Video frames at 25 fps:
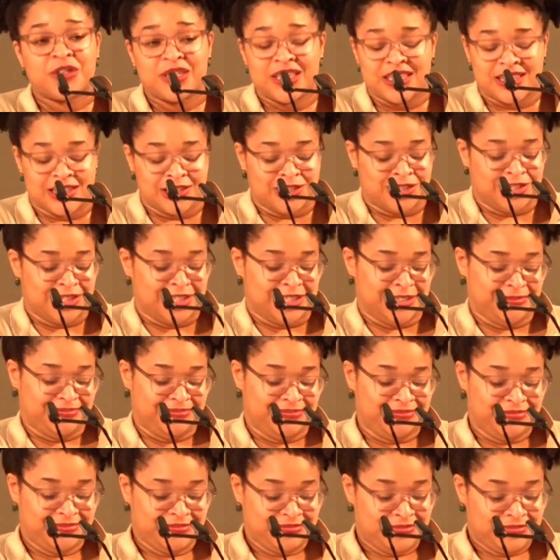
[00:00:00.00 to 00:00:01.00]
literature.
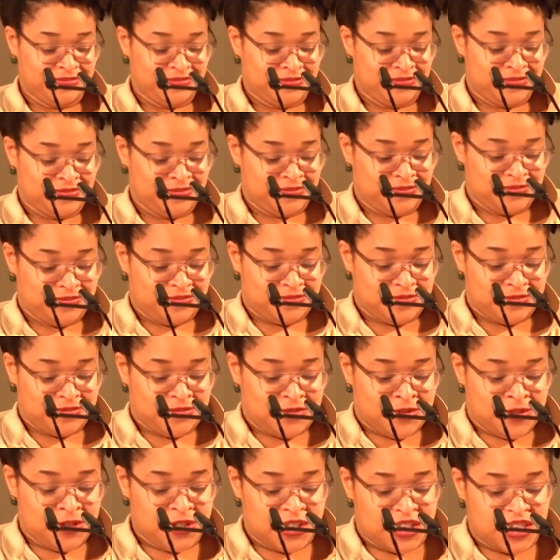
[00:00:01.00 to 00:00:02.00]

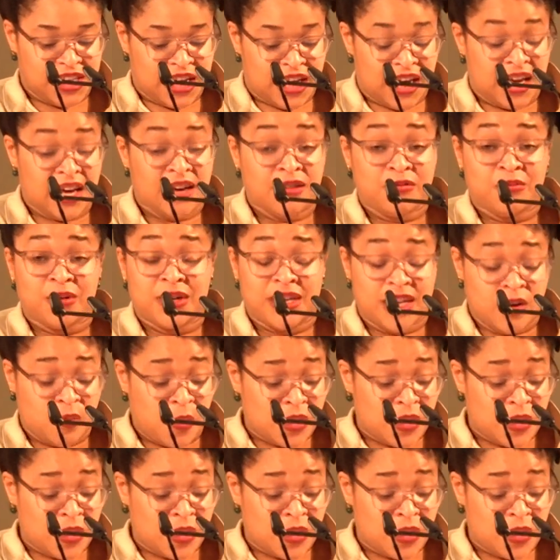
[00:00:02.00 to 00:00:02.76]
You see, when it